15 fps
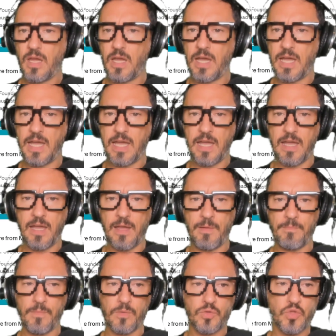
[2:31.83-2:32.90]

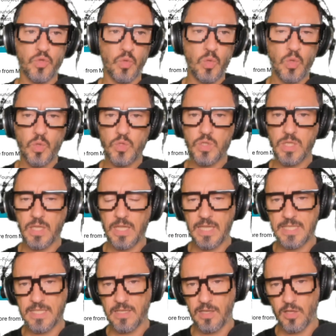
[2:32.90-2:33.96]
to lose
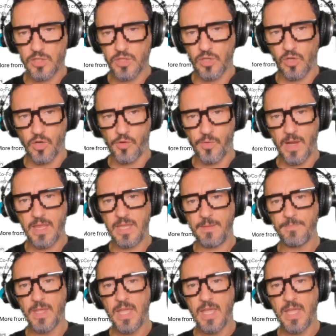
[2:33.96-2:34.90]
is lost already.